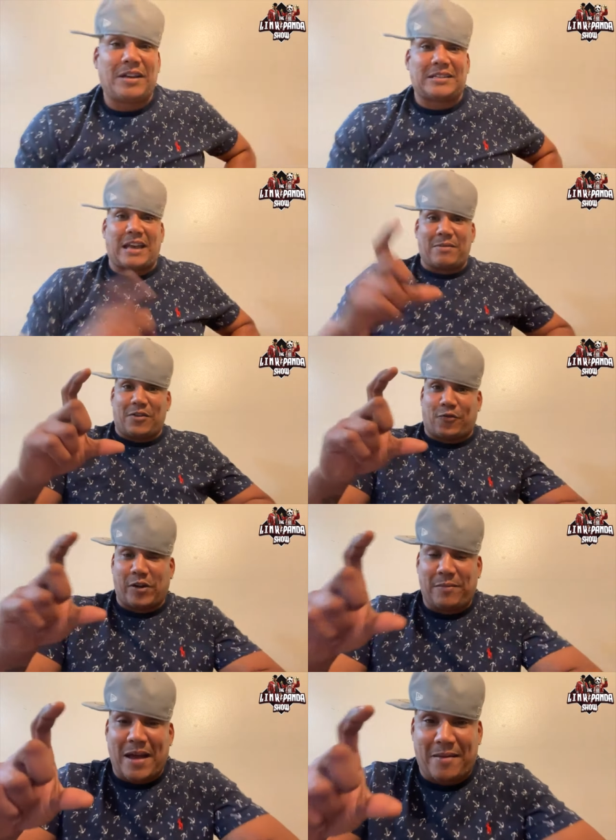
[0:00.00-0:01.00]
Niggas gave me the
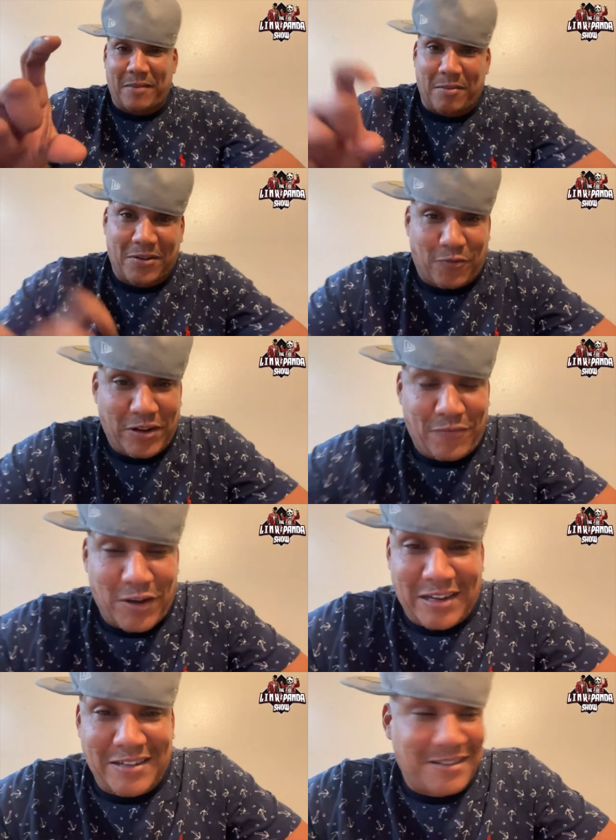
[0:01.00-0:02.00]
free bag. Remember the free
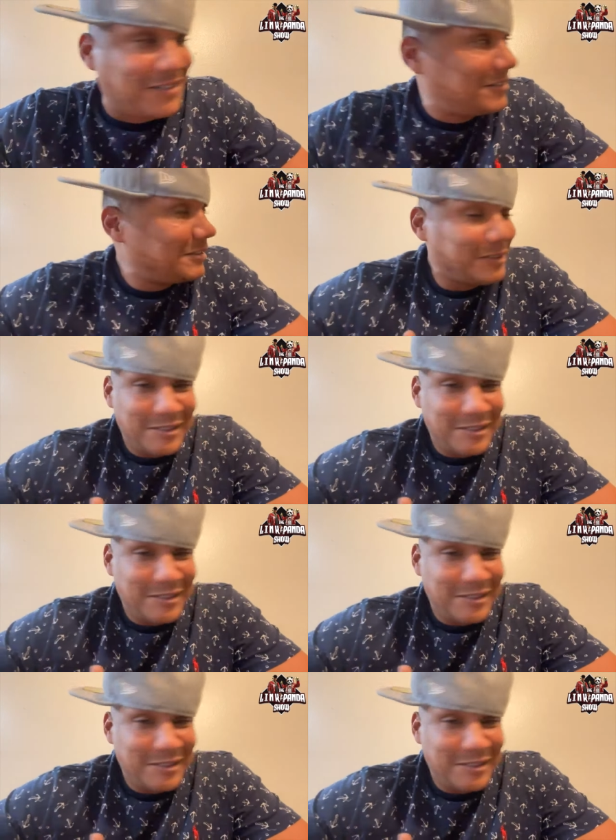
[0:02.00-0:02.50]
fucking uh?